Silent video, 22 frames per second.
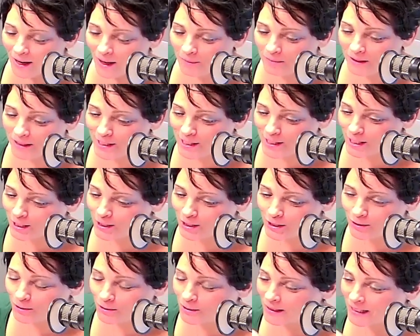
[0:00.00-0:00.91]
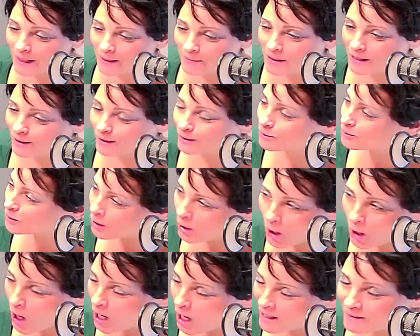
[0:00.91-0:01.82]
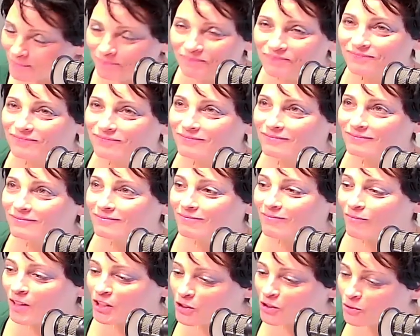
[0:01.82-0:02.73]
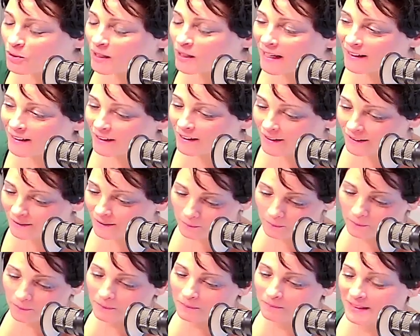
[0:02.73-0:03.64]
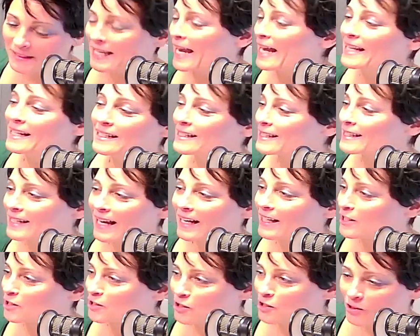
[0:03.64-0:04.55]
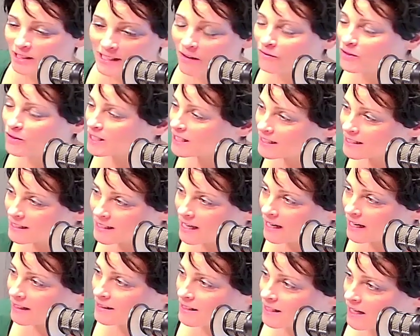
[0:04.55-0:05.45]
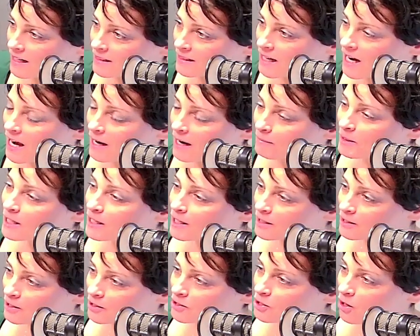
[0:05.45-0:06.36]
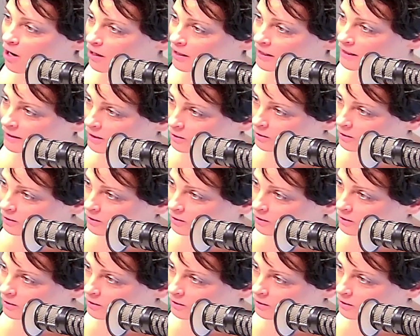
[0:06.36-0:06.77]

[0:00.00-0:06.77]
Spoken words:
I'm listening to you in absolute awe. You get 10 seconds or 17 seconds at a time to talk in